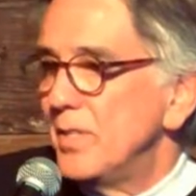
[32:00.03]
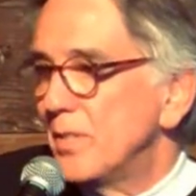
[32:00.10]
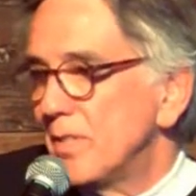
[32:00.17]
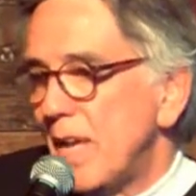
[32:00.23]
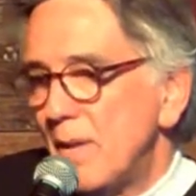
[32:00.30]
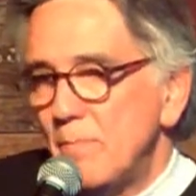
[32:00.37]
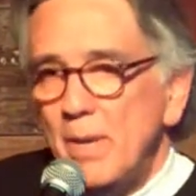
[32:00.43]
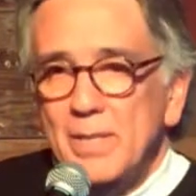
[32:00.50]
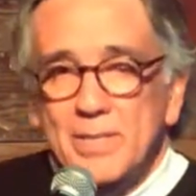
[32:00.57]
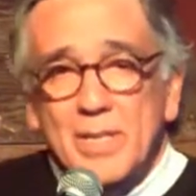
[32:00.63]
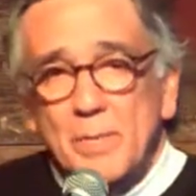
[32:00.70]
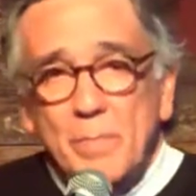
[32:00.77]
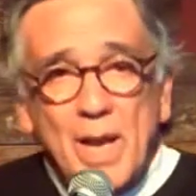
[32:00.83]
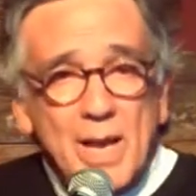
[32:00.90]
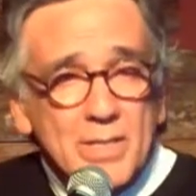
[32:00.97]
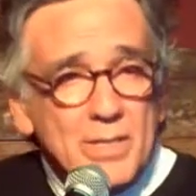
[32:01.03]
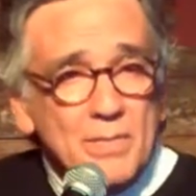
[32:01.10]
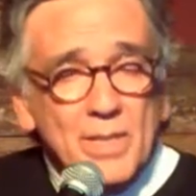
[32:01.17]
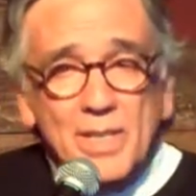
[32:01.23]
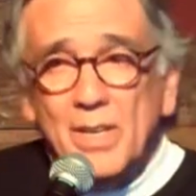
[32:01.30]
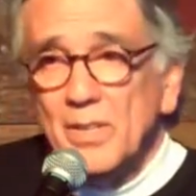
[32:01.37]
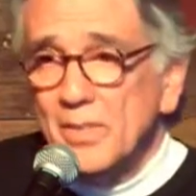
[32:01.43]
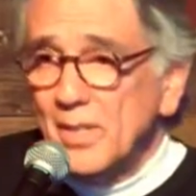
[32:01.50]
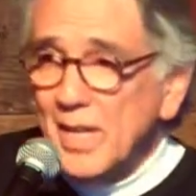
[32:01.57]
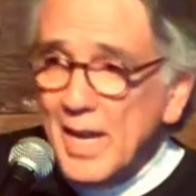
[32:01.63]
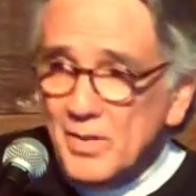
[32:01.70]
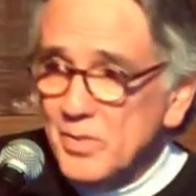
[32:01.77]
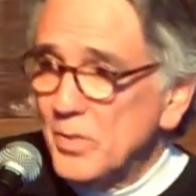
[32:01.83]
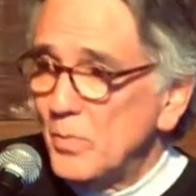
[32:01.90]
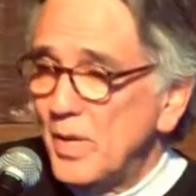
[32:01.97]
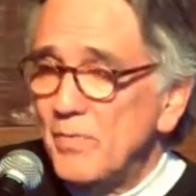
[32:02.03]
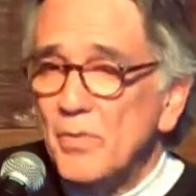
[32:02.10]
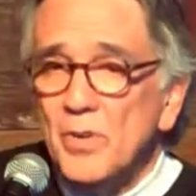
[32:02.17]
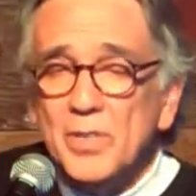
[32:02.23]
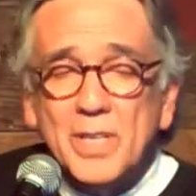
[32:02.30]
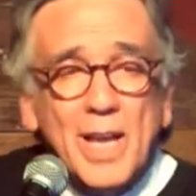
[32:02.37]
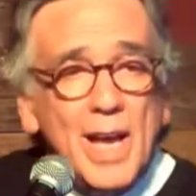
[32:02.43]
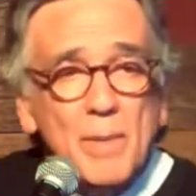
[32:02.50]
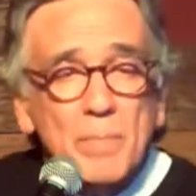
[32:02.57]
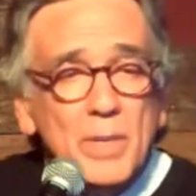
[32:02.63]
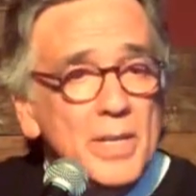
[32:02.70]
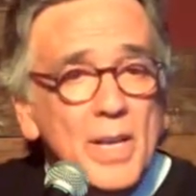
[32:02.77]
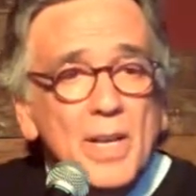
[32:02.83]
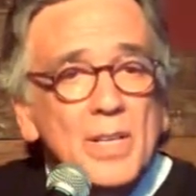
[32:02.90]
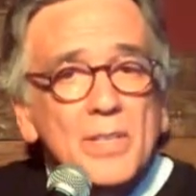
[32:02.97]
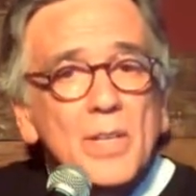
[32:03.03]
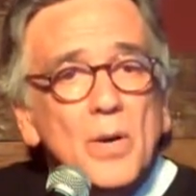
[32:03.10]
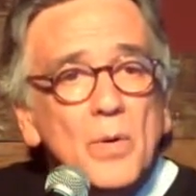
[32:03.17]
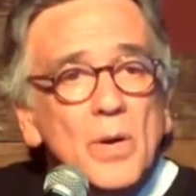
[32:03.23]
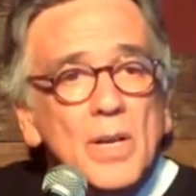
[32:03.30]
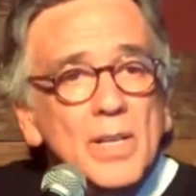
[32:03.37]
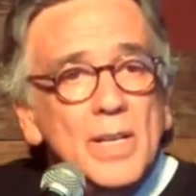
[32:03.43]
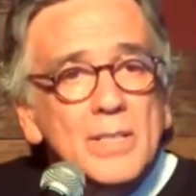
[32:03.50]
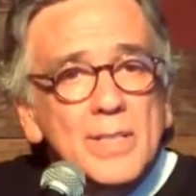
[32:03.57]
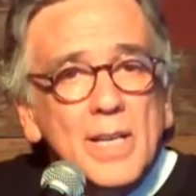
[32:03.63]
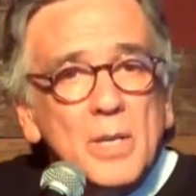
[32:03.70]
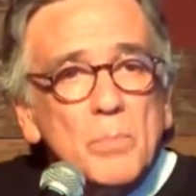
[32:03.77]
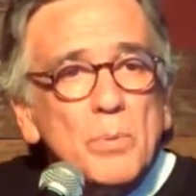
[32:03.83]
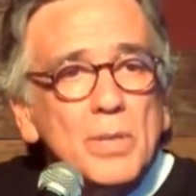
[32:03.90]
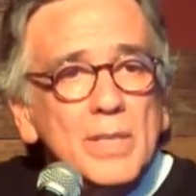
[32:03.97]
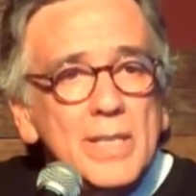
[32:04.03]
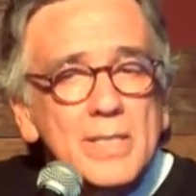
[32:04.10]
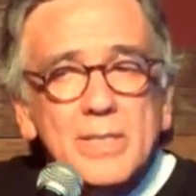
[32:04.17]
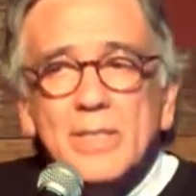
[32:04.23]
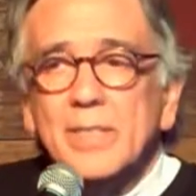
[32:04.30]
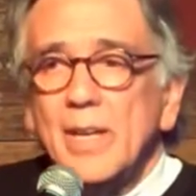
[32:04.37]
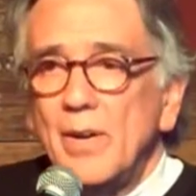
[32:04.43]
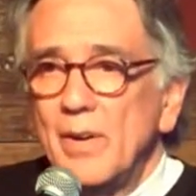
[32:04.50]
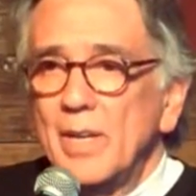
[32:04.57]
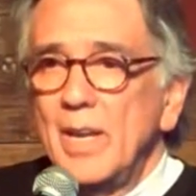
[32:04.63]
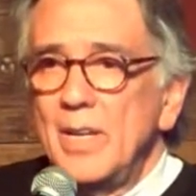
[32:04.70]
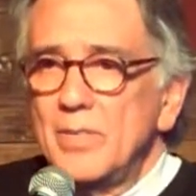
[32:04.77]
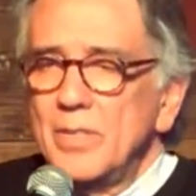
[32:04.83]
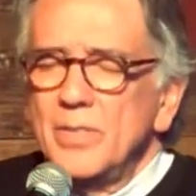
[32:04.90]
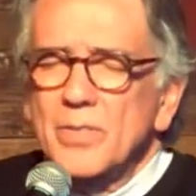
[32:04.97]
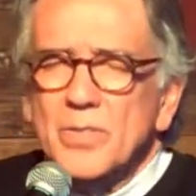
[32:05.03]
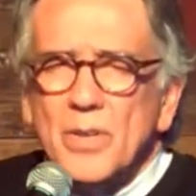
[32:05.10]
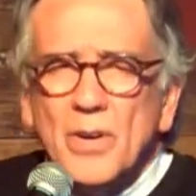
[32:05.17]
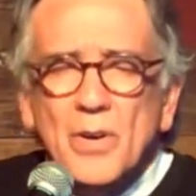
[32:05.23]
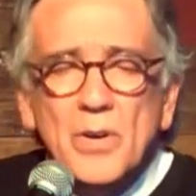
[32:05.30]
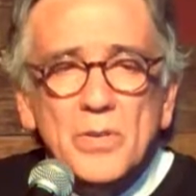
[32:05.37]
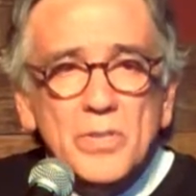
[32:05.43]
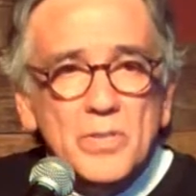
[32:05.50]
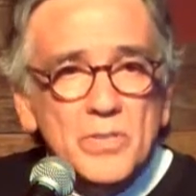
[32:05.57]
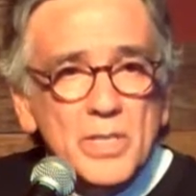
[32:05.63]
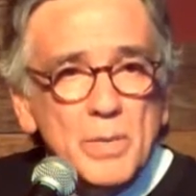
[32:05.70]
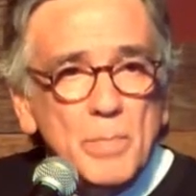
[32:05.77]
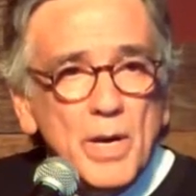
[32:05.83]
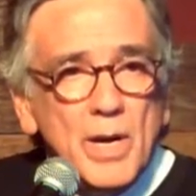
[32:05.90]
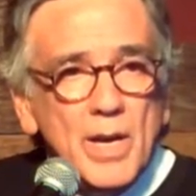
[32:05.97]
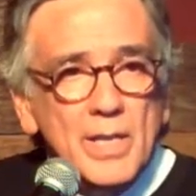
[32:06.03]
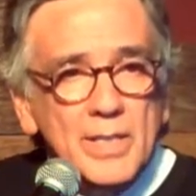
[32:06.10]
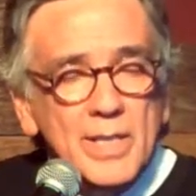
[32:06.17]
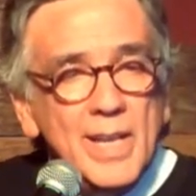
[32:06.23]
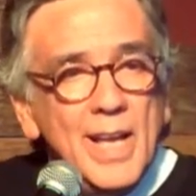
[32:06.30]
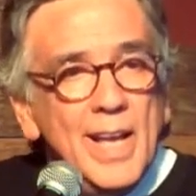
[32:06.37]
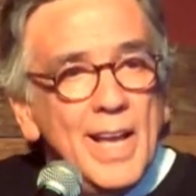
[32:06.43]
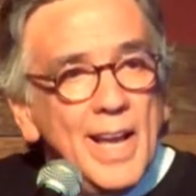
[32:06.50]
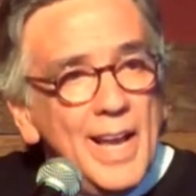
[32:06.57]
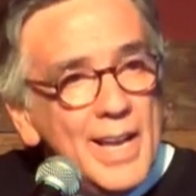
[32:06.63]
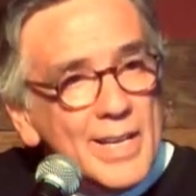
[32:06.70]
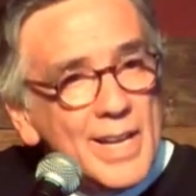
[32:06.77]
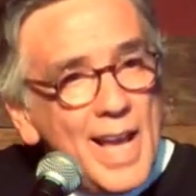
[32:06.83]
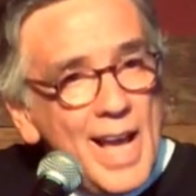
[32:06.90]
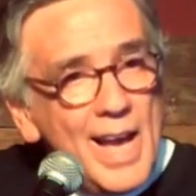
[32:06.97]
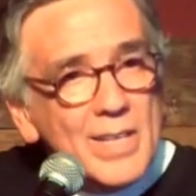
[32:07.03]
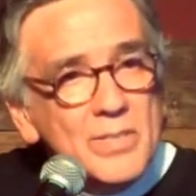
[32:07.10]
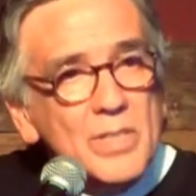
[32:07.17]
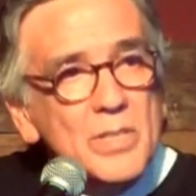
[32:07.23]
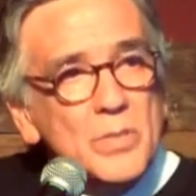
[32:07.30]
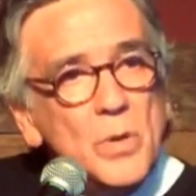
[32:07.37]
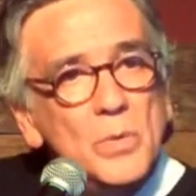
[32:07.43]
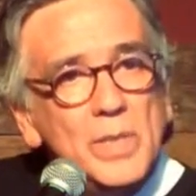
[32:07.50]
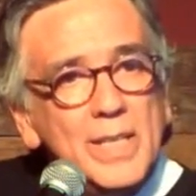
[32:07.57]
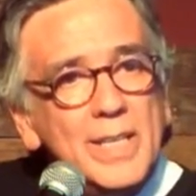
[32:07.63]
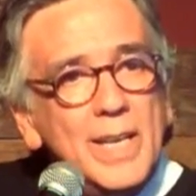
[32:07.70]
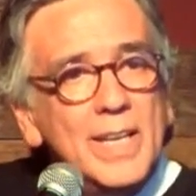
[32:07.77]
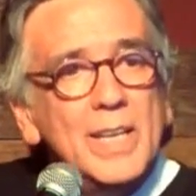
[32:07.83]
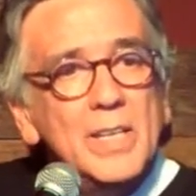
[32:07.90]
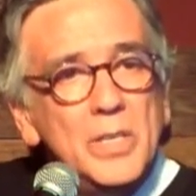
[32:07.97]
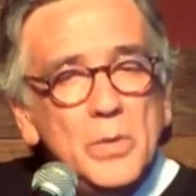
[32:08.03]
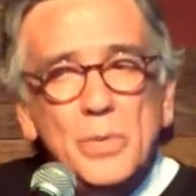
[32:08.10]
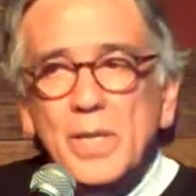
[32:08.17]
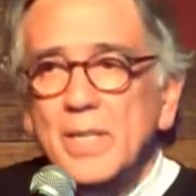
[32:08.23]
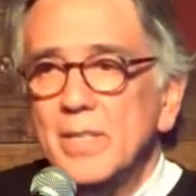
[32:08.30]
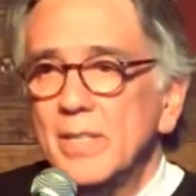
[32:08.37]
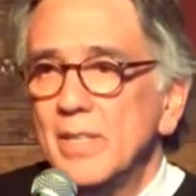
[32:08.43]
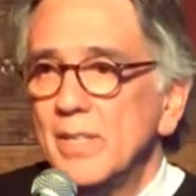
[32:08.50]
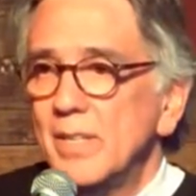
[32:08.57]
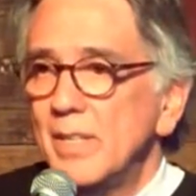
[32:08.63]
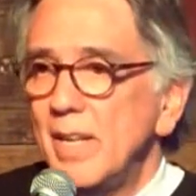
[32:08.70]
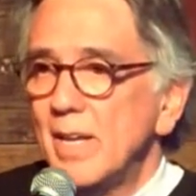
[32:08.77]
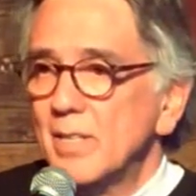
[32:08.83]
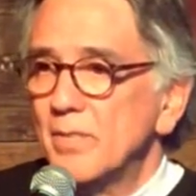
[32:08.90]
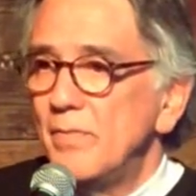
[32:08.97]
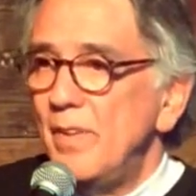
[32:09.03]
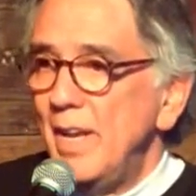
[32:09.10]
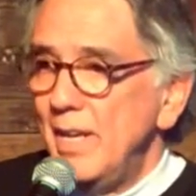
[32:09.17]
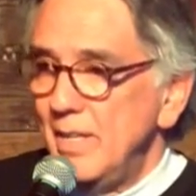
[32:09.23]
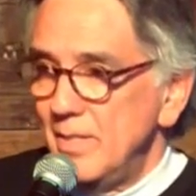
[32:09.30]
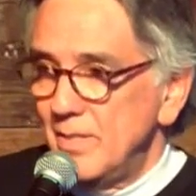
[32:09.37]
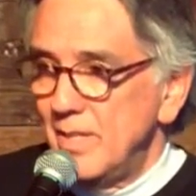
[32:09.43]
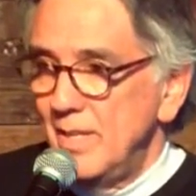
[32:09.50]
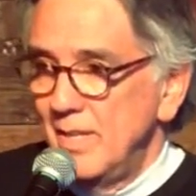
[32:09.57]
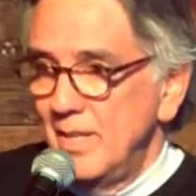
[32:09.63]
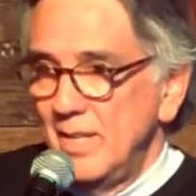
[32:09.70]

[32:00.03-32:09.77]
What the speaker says: just sit passively on the couch and wait for it to happen. No, it's like a police interrogation. There's an urgency behind it. And ask is only kicking you into the next phase.